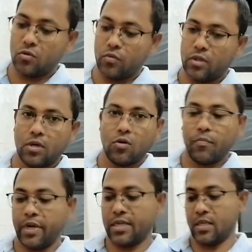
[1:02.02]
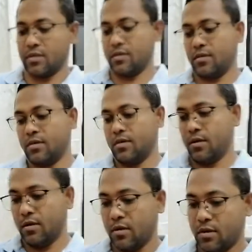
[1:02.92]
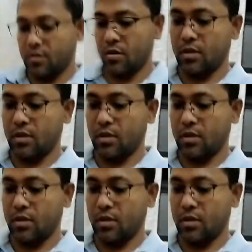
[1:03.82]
to be the petals. So